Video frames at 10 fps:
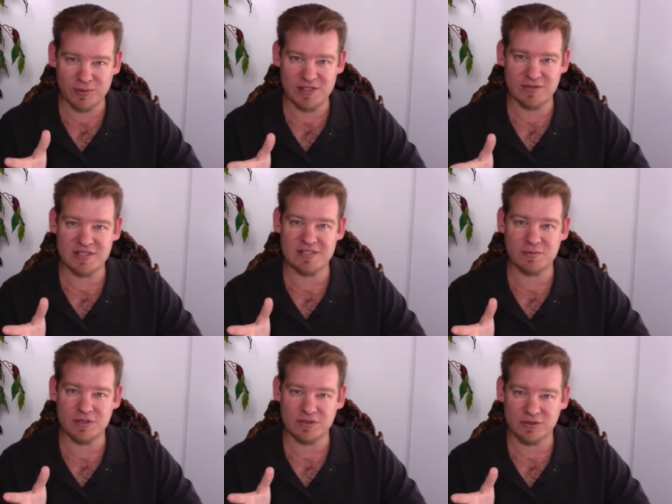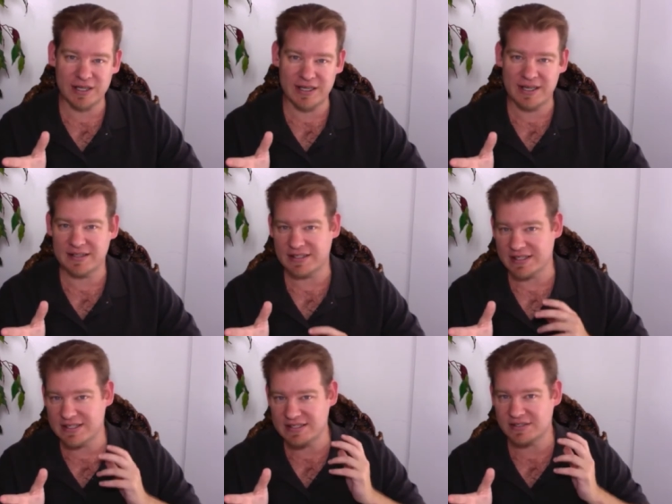resources we create, and the
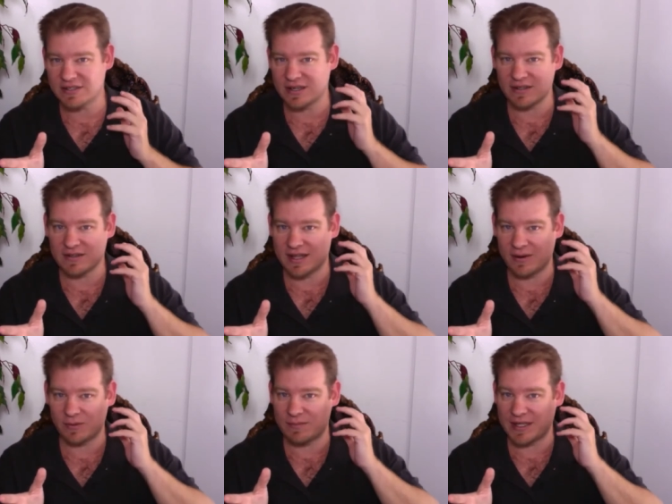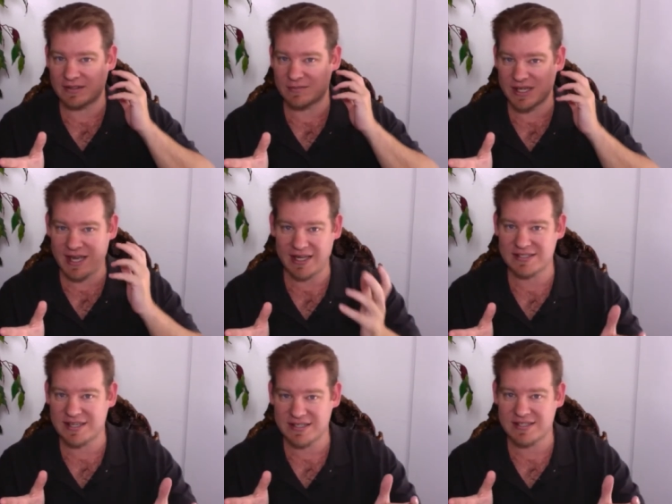easier that we make them to
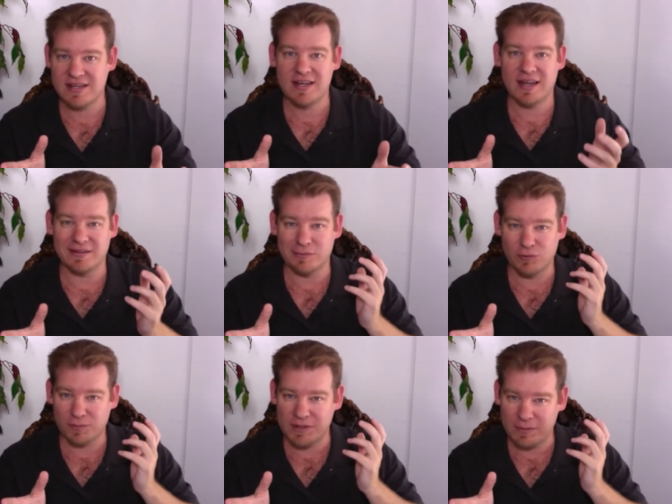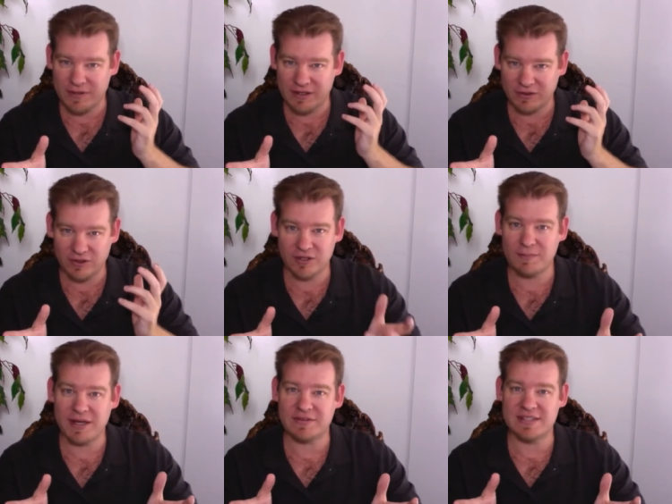access, and the more people that learn
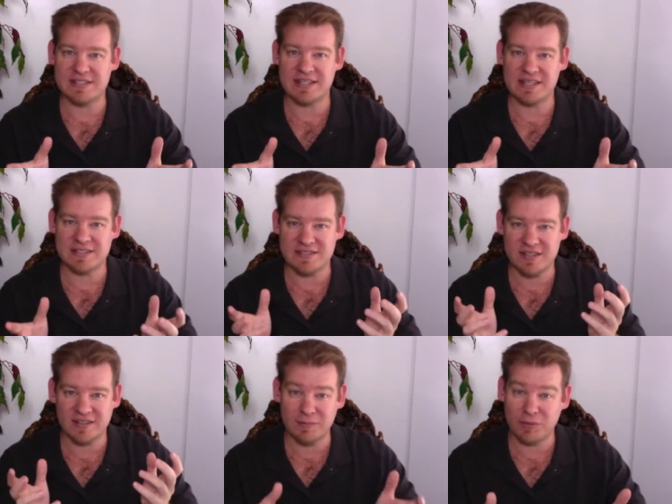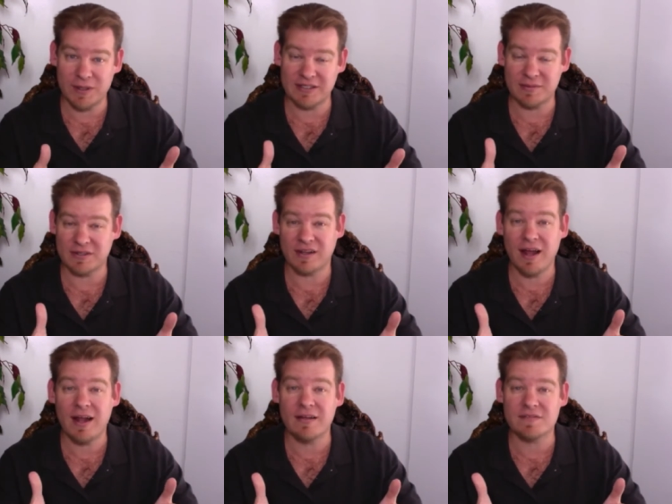about these things and start implementing them in their
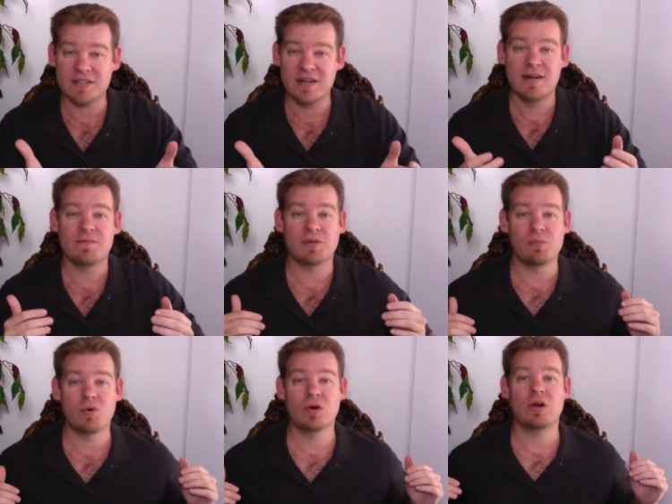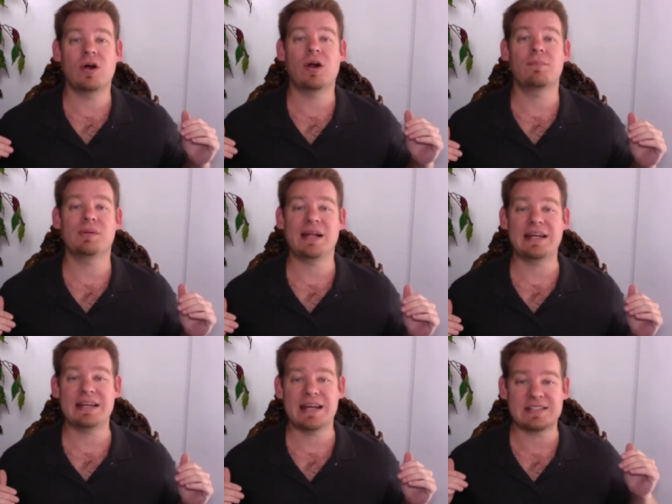lives, the more our
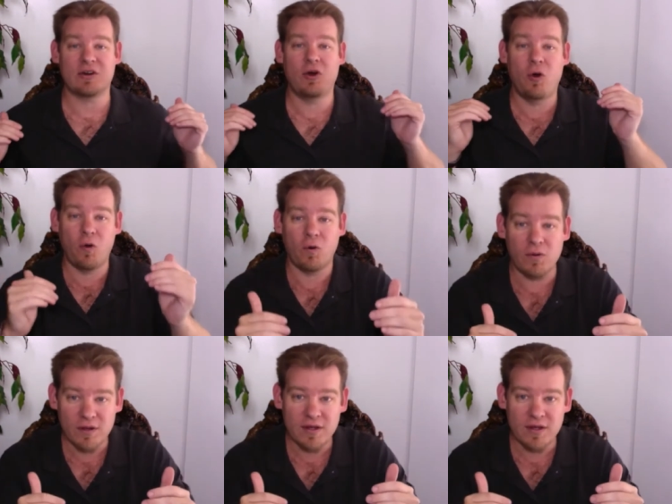planet as a whole